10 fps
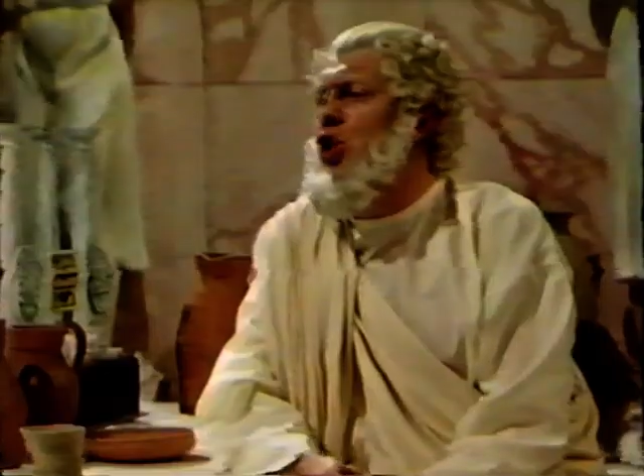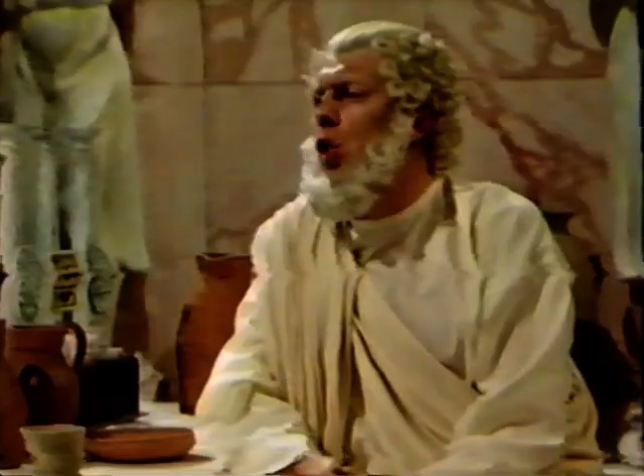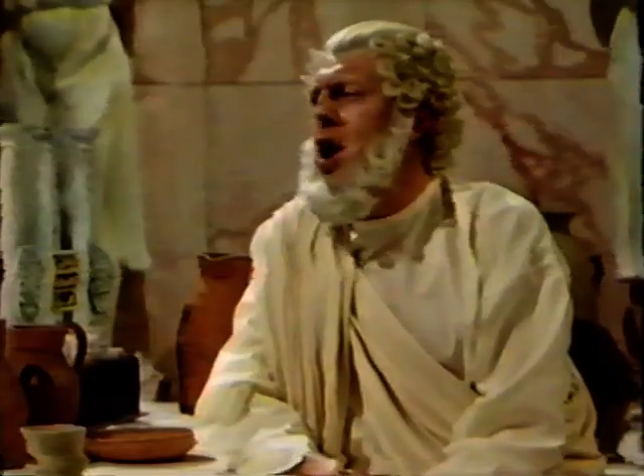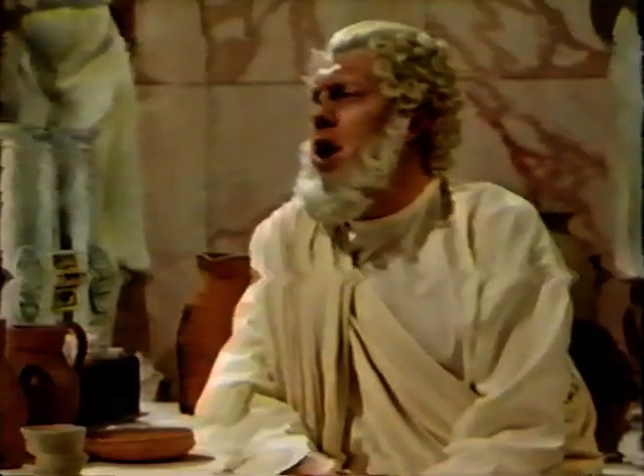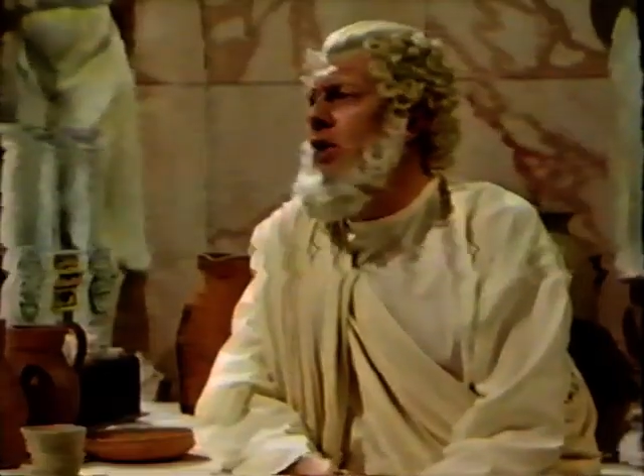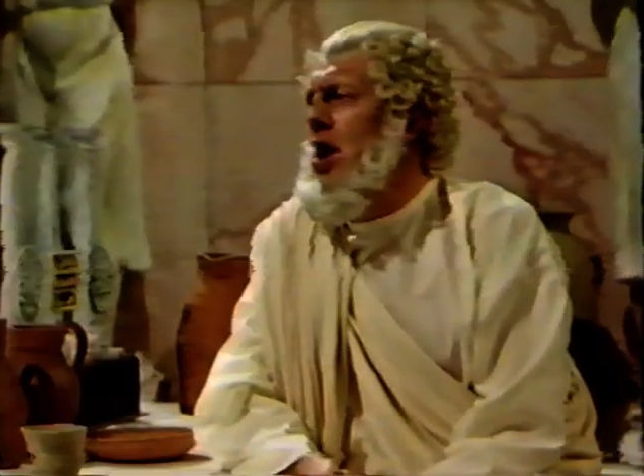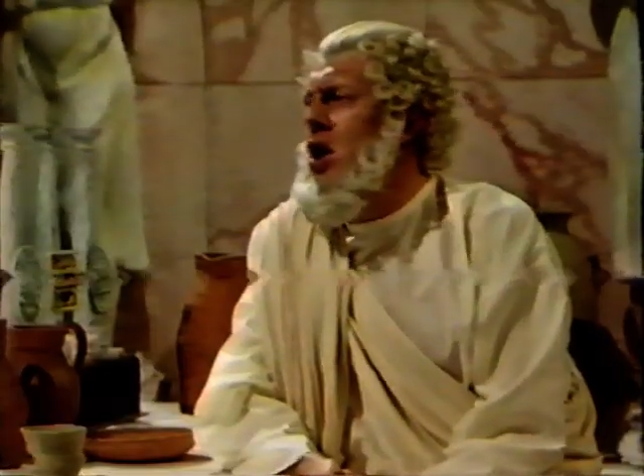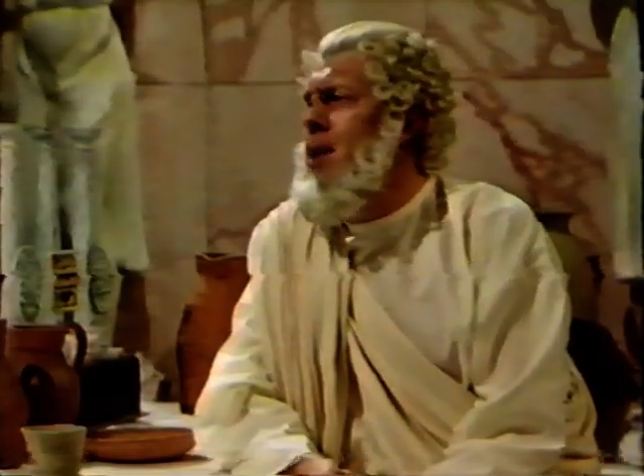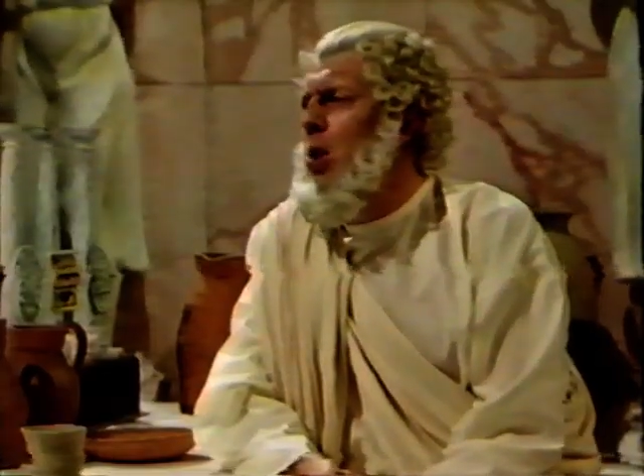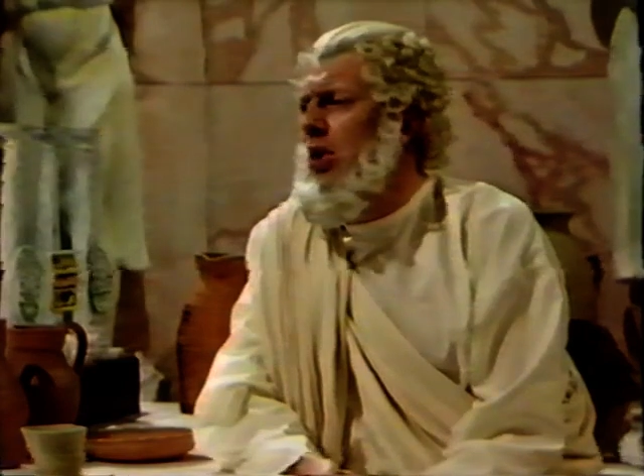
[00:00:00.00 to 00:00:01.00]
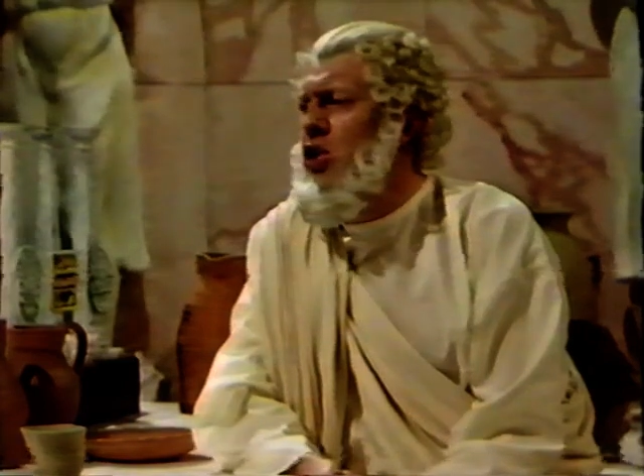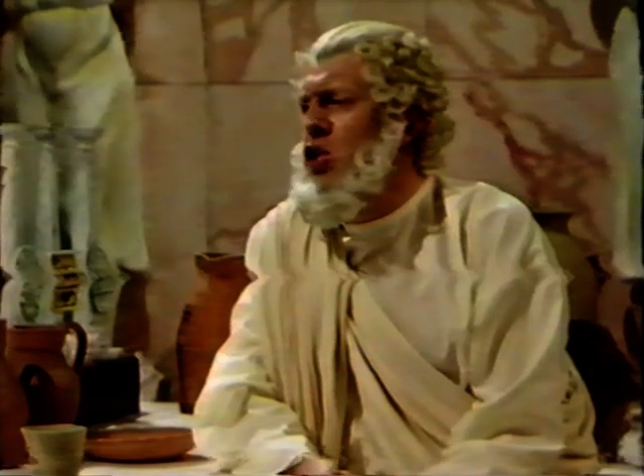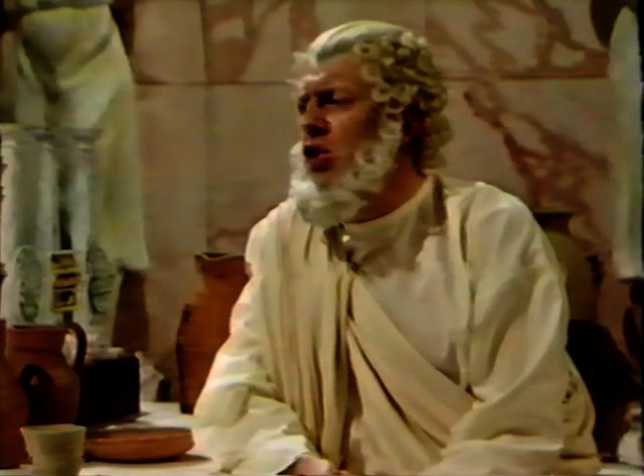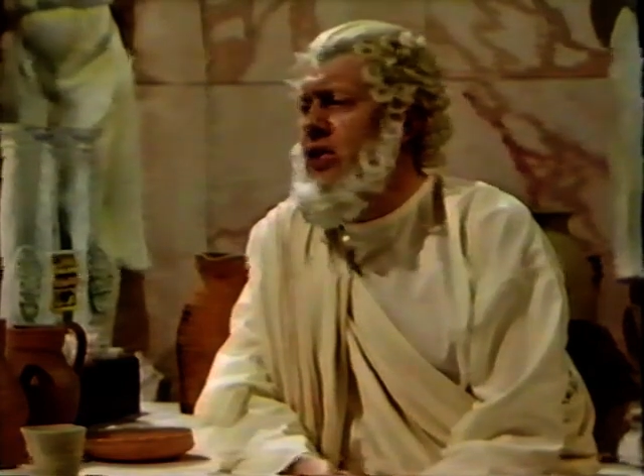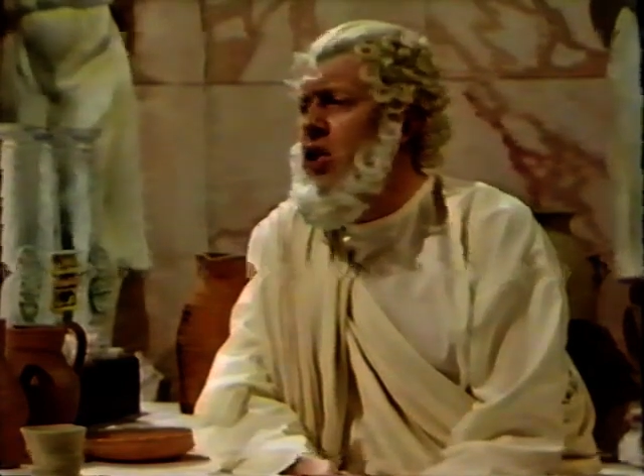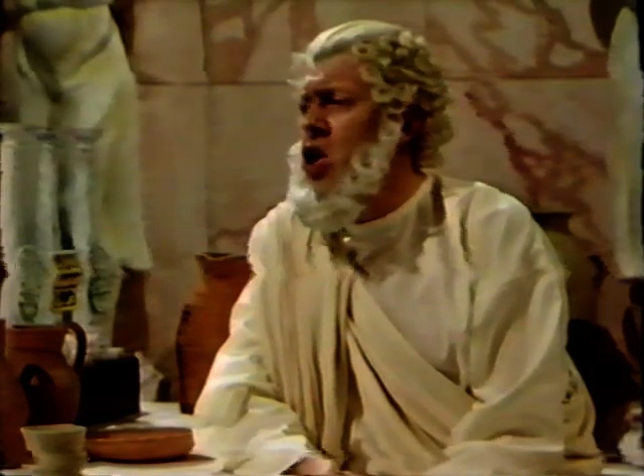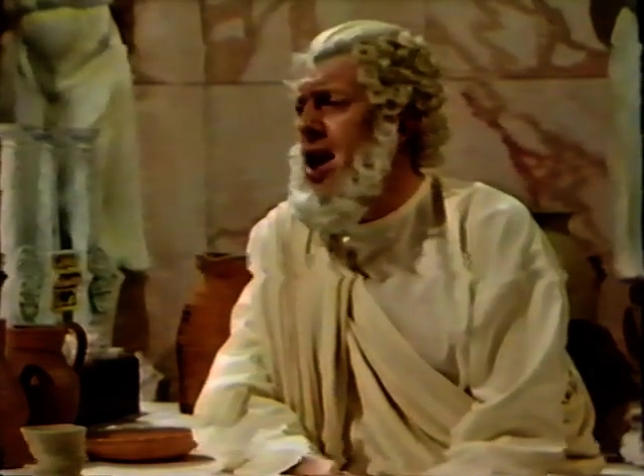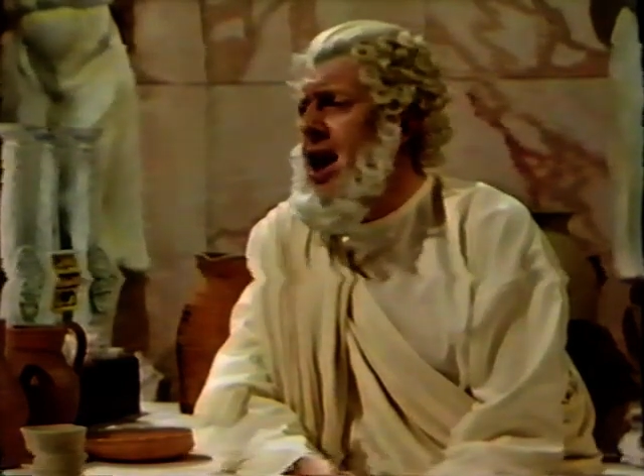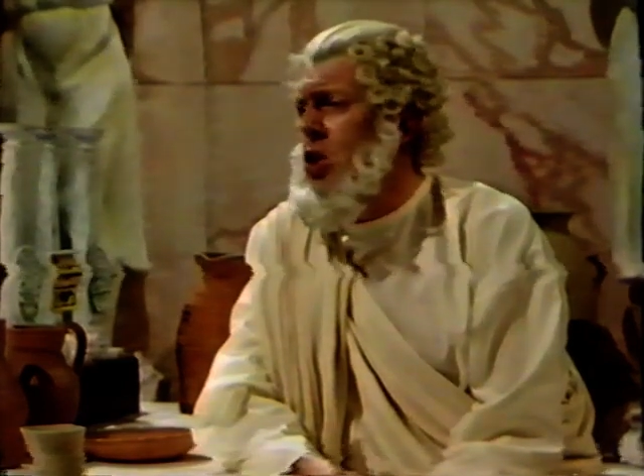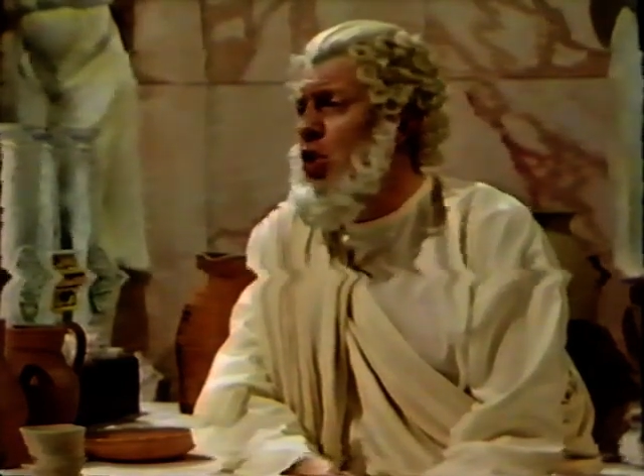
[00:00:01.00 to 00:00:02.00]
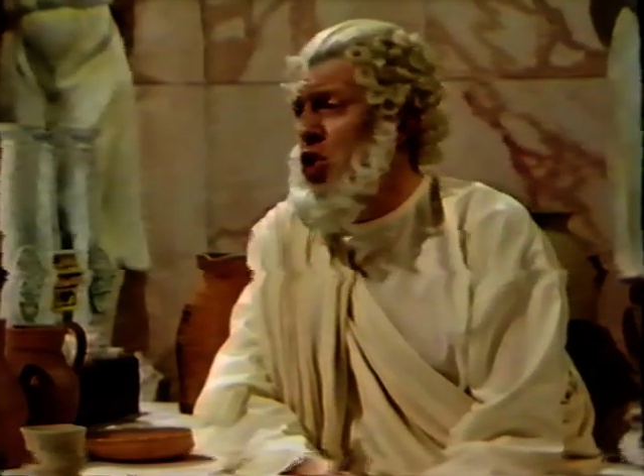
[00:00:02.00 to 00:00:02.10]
square on the hypotenuse of a right-angled